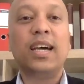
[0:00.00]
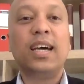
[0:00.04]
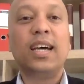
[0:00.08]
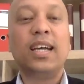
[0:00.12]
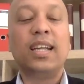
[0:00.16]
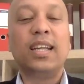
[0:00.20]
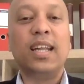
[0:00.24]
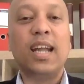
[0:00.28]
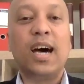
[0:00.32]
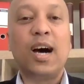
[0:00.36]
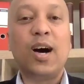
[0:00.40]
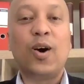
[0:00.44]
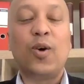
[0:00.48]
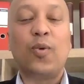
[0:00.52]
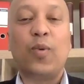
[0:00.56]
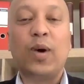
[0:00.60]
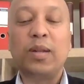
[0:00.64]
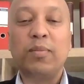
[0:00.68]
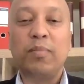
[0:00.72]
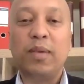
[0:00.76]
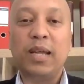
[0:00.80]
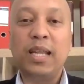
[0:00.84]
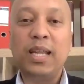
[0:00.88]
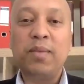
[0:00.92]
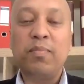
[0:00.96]
Now,
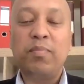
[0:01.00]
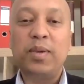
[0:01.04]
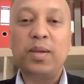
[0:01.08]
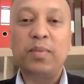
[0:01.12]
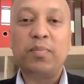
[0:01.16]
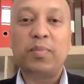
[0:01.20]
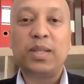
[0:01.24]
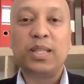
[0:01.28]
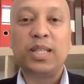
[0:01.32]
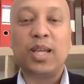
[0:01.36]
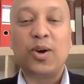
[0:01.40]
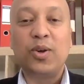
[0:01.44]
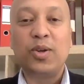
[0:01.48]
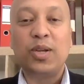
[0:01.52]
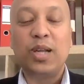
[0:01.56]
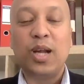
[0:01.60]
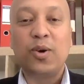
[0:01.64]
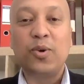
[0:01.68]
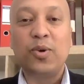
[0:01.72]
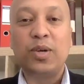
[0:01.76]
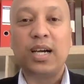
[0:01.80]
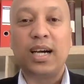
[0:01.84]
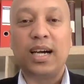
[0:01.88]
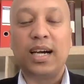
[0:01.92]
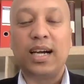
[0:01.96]
what many people don't
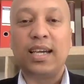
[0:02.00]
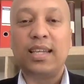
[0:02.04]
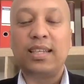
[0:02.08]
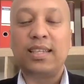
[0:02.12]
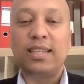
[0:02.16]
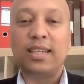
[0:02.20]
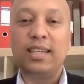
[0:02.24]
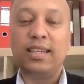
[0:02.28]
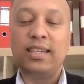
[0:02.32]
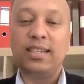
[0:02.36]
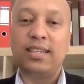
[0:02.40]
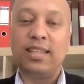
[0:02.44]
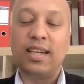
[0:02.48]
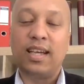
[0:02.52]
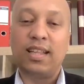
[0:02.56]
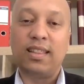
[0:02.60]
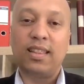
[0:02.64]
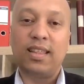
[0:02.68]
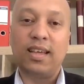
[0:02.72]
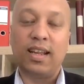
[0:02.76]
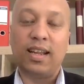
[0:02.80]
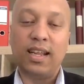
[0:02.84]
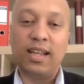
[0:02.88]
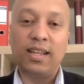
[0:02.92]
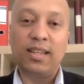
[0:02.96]
know, guys, is that
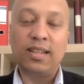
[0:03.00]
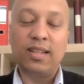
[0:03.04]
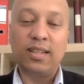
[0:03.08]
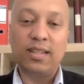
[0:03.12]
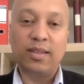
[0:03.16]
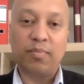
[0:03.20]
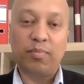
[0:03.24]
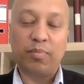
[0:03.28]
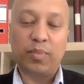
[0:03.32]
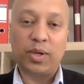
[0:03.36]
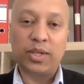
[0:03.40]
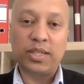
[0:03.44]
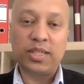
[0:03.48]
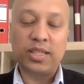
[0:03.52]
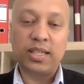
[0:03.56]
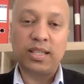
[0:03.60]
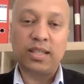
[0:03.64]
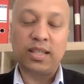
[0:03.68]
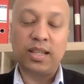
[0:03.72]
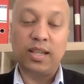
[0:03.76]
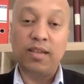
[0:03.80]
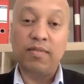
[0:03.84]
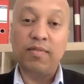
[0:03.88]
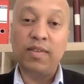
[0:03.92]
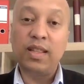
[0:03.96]
the rental deposit,
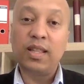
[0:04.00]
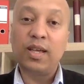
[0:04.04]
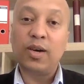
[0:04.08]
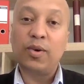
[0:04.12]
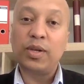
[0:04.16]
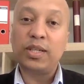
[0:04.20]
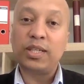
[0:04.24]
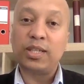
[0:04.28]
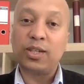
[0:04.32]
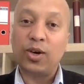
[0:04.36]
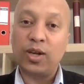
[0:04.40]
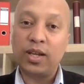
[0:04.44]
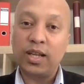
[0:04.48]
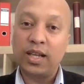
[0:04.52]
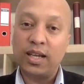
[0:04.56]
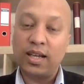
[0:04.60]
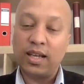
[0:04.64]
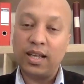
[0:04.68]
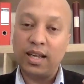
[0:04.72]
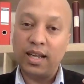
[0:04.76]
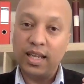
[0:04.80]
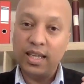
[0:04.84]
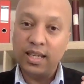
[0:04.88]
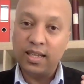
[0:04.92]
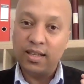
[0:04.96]
even though it's not
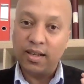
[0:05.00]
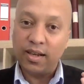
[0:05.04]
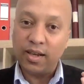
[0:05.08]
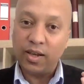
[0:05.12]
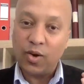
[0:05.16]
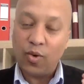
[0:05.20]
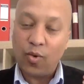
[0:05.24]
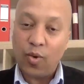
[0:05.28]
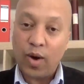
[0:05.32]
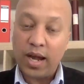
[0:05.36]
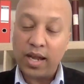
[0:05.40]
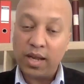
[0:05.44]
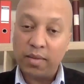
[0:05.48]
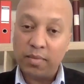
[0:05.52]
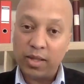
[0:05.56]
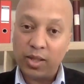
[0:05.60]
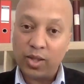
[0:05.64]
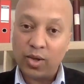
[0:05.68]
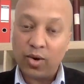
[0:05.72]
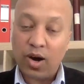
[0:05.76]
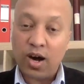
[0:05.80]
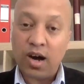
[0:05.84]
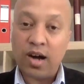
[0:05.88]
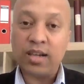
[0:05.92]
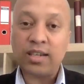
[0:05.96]
a legal requirement
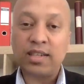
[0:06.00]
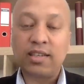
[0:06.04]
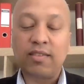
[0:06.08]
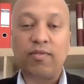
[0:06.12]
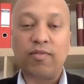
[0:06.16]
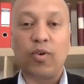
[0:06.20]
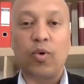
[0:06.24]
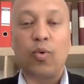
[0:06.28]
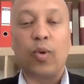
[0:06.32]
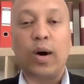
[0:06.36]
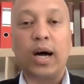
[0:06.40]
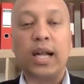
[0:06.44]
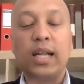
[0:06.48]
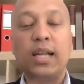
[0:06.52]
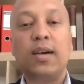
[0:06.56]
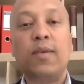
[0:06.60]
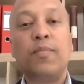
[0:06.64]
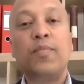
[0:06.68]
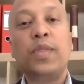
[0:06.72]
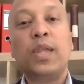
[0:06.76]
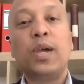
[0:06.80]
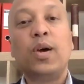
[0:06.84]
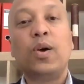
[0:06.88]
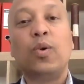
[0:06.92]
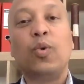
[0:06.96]
to ask for one,
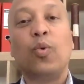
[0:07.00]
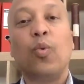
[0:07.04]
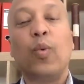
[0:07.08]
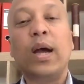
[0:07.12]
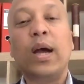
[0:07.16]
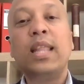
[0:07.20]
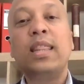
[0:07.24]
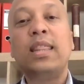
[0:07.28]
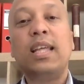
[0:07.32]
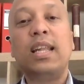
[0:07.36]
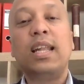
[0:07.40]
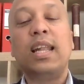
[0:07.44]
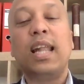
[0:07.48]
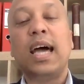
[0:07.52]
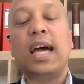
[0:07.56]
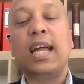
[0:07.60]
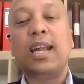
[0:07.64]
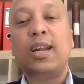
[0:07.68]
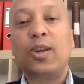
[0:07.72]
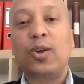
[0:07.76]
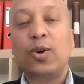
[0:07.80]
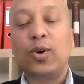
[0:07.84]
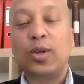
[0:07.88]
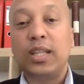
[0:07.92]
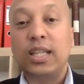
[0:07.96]
when the
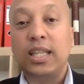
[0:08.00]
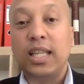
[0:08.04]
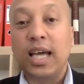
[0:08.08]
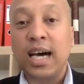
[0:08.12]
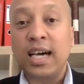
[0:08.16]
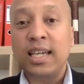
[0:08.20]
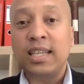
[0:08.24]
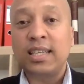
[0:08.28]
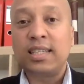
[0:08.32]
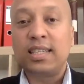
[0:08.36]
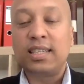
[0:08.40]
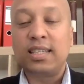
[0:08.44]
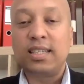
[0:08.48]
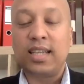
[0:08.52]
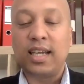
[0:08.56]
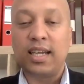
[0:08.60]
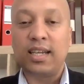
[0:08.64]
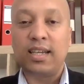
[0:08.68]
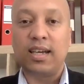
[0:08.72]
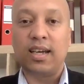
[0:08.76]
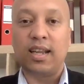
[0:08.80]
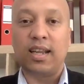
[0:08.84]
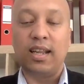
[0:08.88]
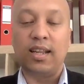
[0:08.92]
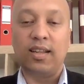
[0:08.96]
landlord does
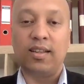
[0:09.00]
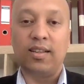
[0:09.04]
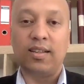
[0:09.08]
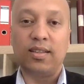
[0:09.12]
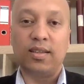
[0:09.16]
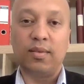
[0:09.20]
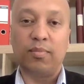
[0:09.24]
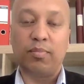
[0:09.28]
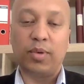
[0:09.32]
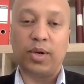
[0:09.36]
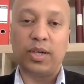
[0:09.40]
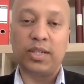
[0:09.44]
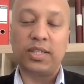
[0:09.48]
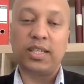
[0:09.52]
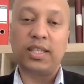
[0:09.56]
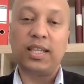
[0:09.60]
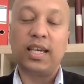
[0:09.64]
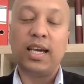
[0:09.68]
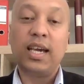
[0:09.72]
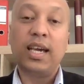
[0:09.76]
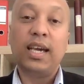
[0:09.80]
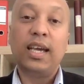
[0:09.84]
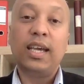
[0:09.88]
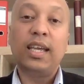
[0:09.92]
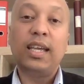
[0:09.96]
take a rental deposit,
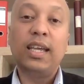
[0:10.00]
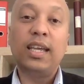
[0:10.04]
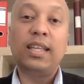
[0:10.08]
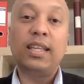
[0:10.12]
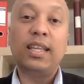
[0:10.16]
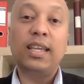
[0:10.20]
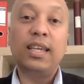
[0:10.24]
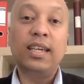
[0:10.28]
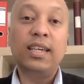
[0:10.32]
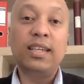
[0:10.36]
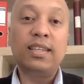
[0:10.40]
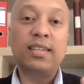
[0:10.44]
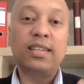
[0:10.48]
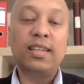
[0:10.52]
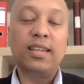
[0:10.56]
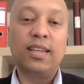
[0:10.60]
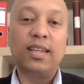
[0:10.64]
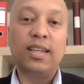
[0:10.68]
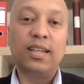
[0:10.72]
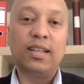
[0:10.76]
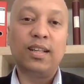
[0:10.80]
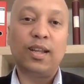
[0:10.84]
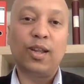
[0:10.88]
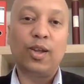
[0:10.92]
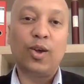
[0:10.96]
it is a
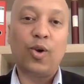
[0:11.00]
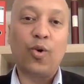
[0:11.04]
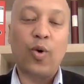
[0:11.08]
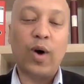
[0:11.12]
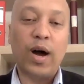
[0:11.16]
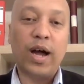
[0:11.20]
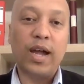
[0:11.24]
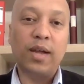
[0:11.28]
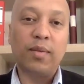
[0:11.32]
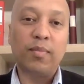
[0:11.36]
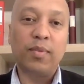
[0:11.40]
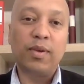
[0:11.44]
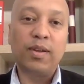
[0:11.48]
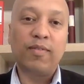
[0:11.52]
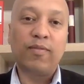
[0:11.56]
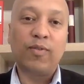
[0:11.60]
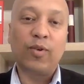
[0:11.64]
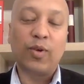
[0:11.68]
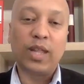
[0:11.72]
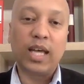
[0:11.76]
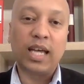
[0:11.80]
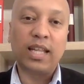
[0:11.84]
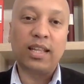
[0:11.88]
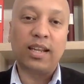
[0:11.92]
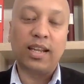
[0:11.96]
legal requirement
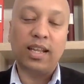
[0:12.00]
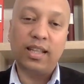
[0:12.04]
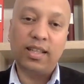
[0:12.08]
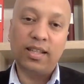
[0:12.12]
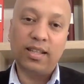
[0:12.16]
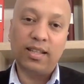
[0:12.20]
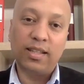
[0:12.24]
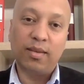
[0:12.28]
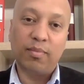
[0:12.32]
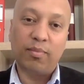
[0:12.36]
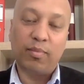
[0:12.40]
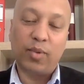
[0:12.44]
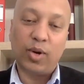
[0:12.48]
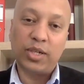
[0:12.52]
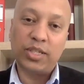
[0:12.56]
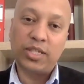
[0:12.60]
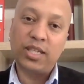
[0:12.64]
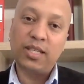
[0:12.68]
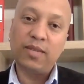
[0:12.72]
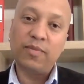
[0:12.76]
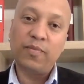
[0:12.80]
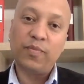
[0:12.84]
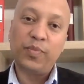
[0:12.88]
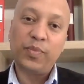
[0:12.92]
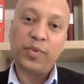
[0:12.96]
for that rental
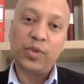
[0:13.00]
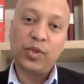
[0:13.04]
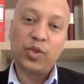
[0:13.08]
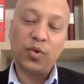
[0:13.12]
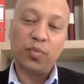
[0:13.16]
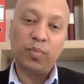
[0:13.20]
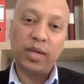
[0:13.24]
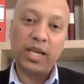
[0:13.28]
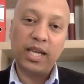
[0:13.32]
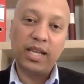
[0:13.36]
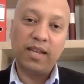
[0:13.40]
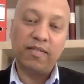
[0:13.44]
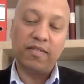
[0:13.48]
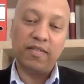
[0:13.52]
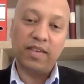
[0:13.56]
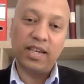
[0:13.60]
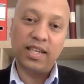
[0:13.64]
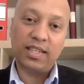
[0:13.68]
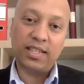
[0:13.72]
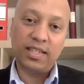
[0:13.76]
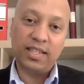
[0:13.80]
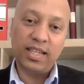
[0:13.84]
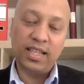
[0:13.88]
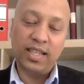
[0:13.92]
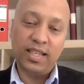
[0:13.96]
deposit to be
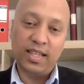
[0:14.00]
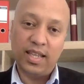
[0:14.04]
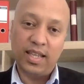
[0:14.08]
invested